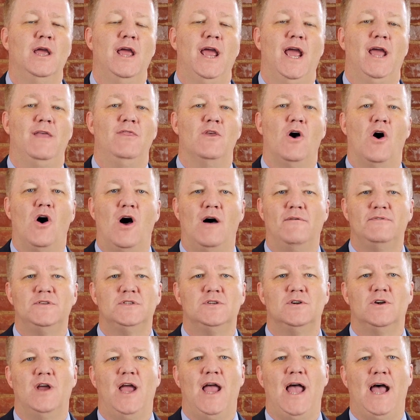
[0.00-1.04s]
and the
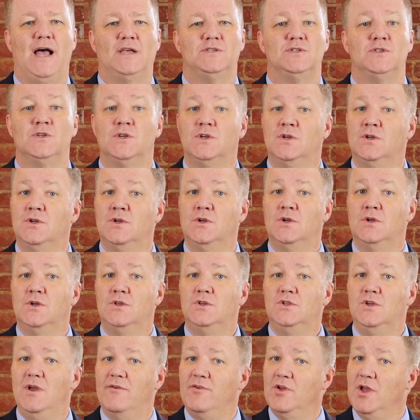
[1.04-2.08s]
officer asks,
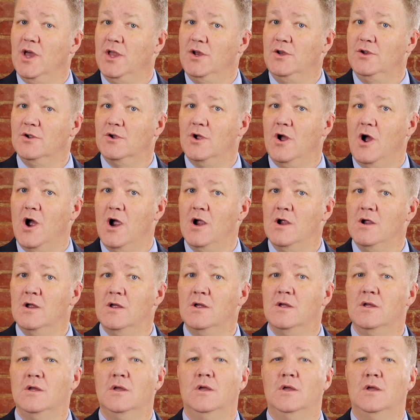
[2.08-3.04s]
"Do you have a gun in your car?"